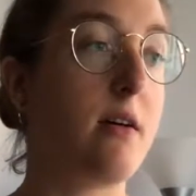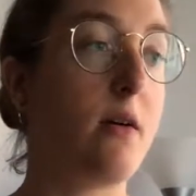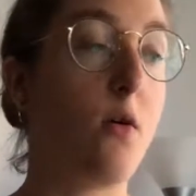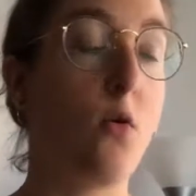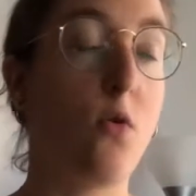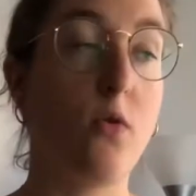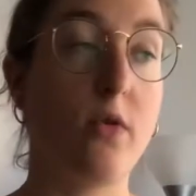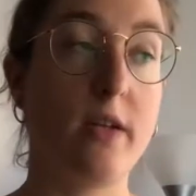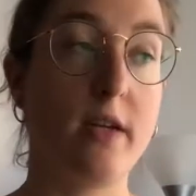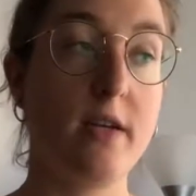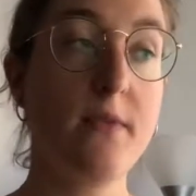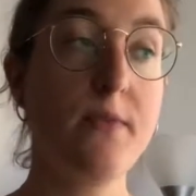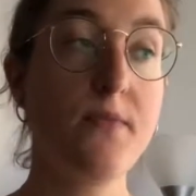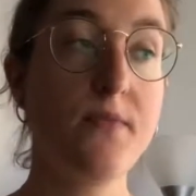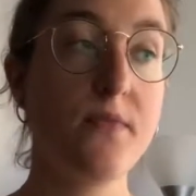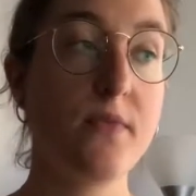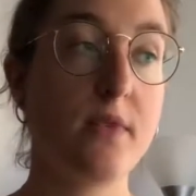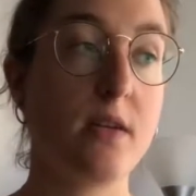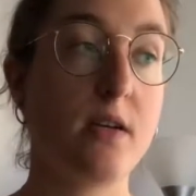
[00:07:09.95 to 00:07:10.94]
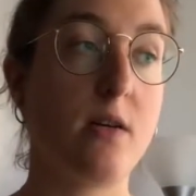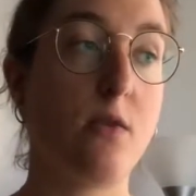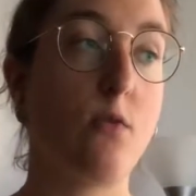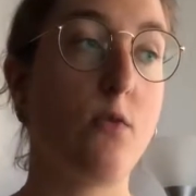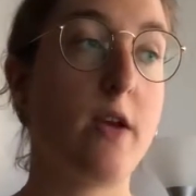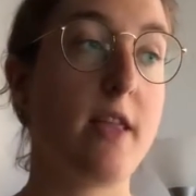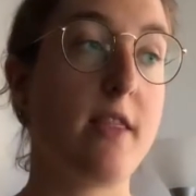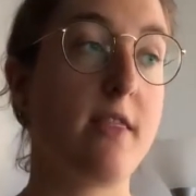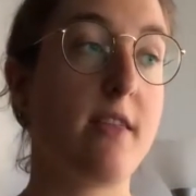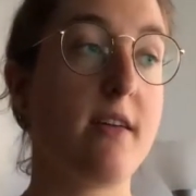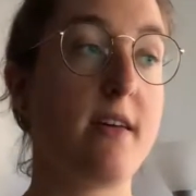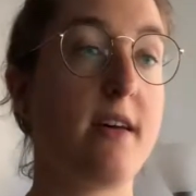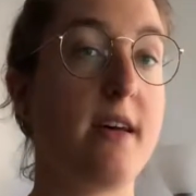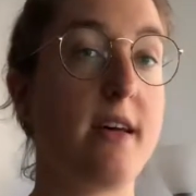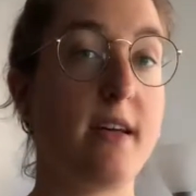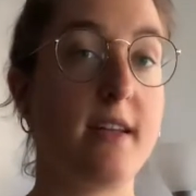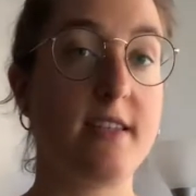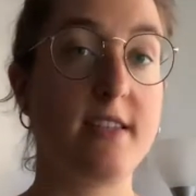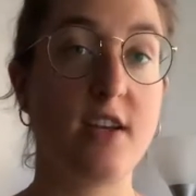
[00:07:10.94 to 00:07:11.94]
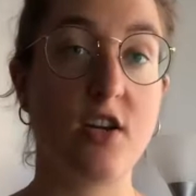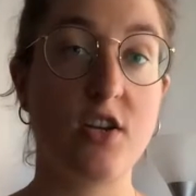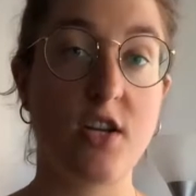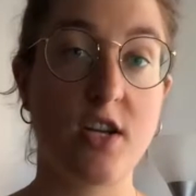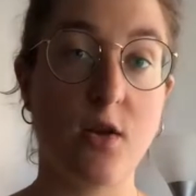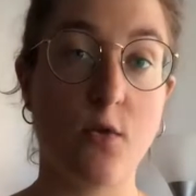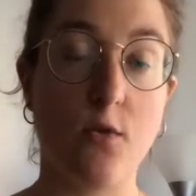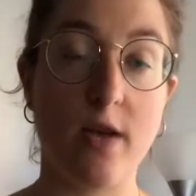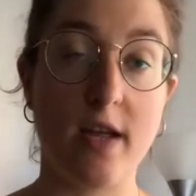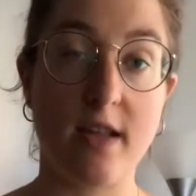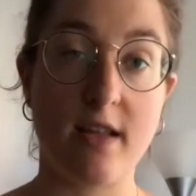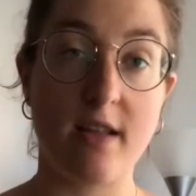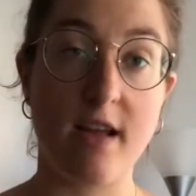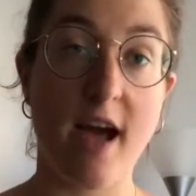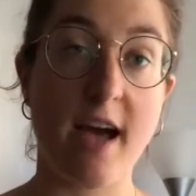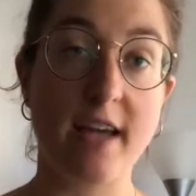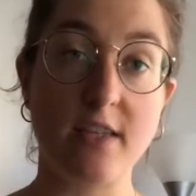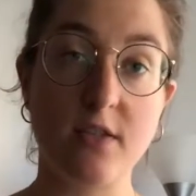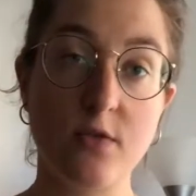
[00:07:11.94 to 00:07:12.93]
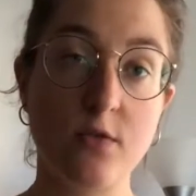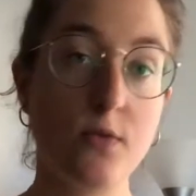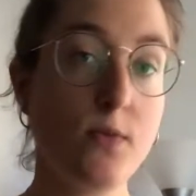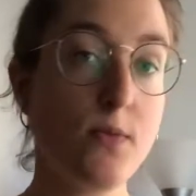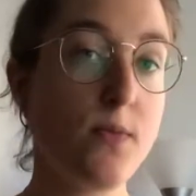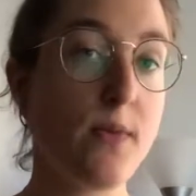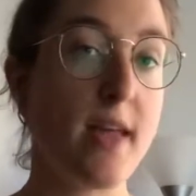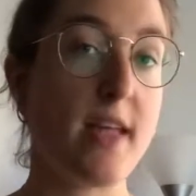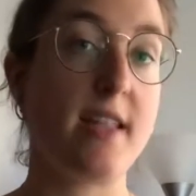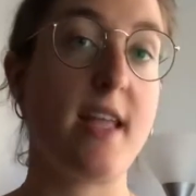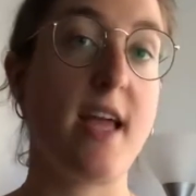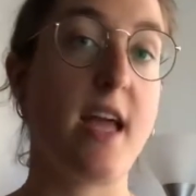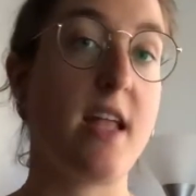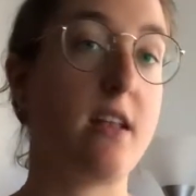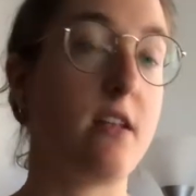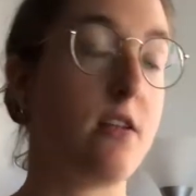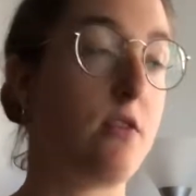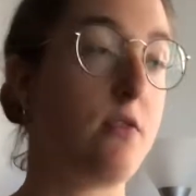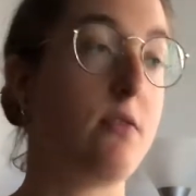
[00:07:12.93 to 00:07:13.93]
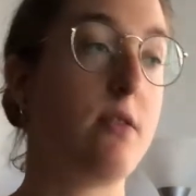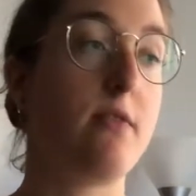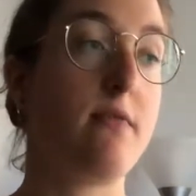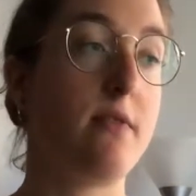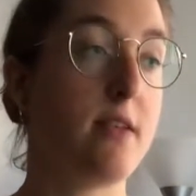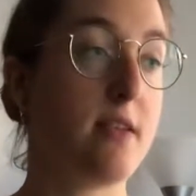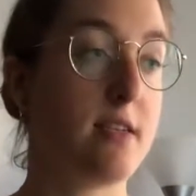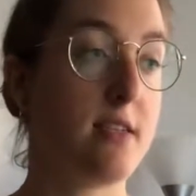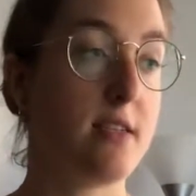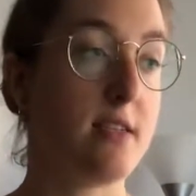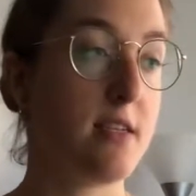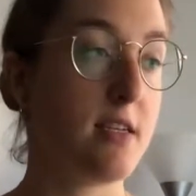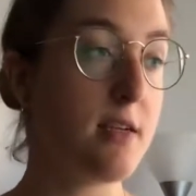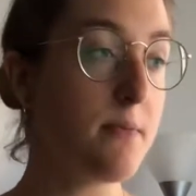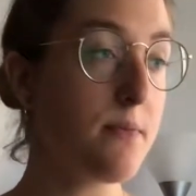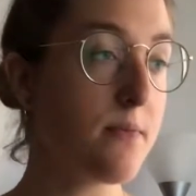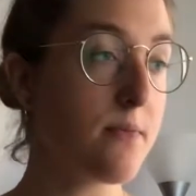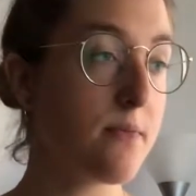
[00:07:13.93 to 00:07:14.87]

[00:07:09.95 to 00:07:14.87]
order, with starting with high school and then university.